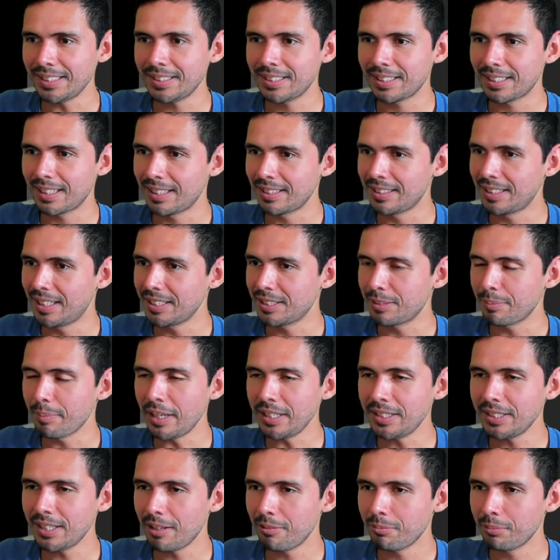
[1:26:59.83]
this may
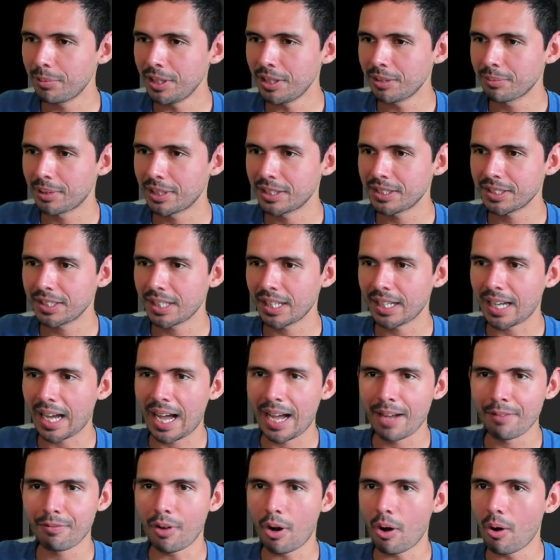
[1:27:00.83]
sound weird, but just like,
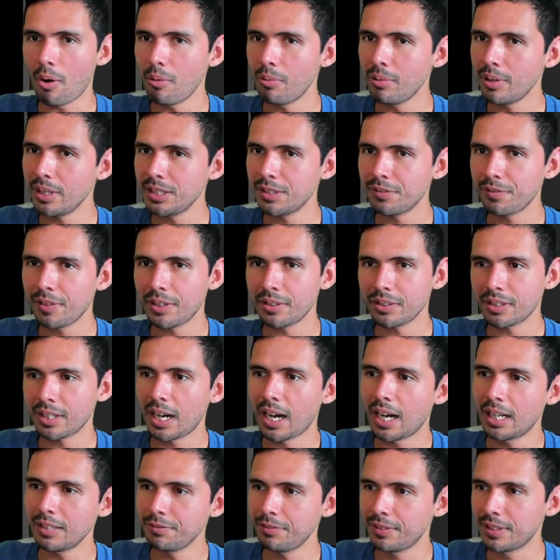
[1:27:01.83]
I've always felt
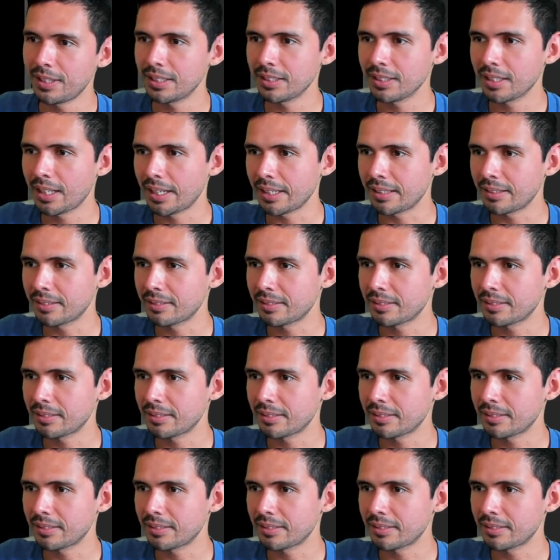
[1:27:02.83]
confident, like,